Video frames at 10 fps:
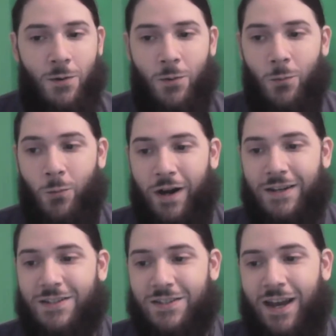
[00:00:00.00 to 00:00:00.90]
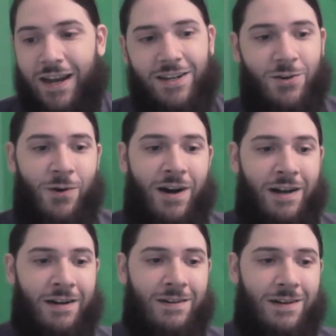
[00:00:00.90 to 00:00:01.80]
what side you're
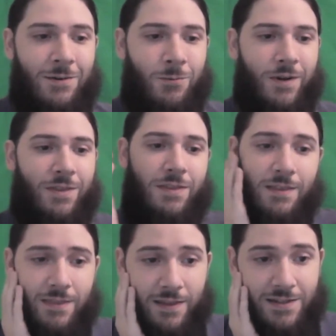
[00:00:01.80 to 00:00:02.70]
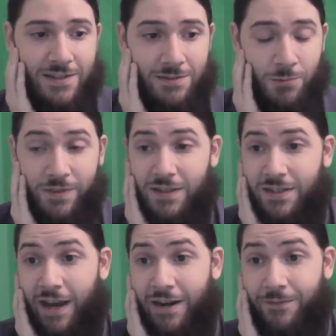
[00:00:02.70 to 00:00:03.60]
on with this
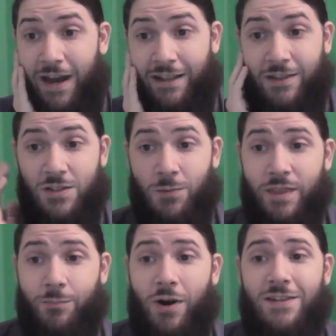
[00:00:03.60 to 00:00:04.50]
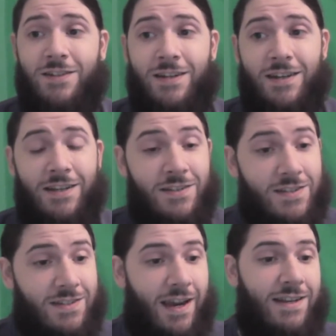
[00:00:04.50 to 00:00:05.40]
kind of violence. When the president
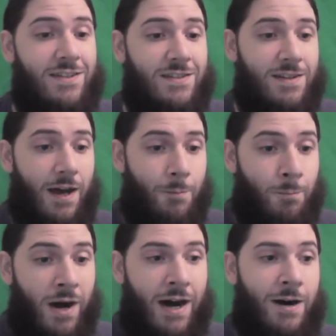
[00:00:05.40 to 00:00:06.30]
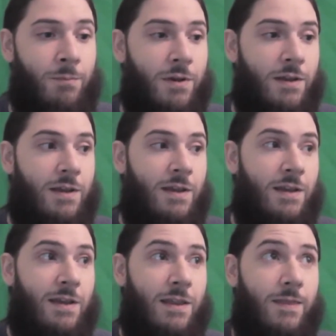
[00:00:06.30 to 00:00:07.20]
incites a mob
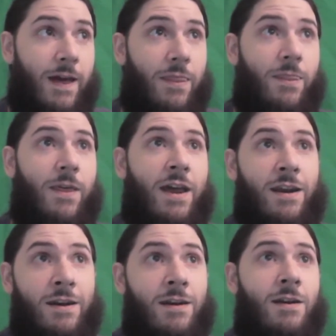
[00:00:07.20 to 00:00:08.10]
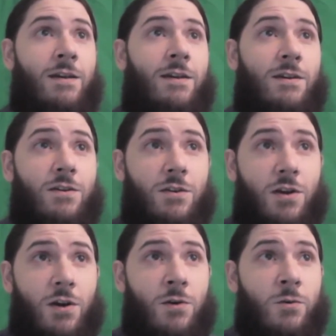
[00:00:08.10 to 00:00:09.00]
that then
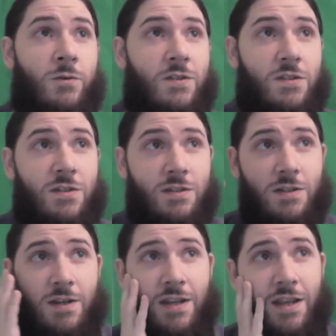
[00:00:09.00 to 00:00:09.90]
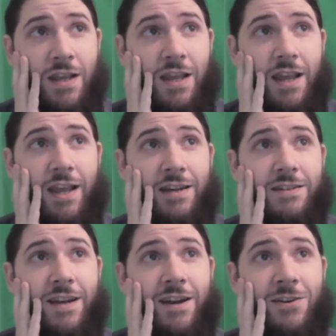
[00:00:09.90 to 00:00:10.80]
goes and
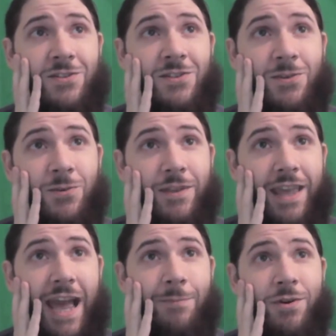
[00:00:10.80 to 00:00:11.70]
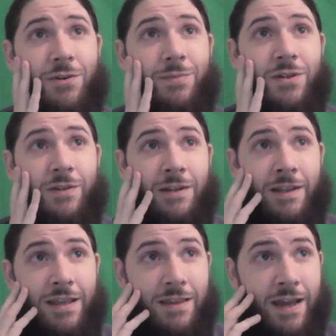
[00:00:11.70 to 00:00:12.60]
tears through the Capitol building
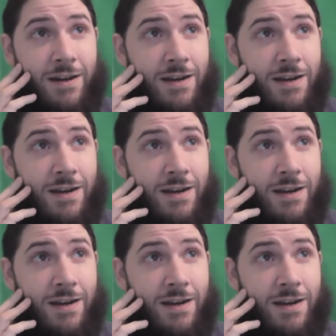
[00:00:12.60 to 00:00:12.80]
like that